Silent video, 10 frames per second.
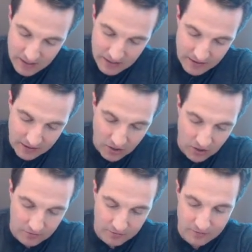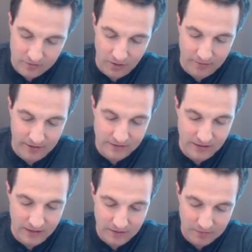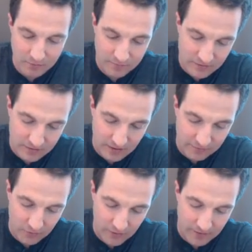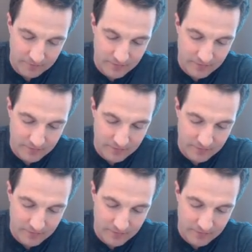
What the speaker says: and that carbon dioxide can then move into the alveoli.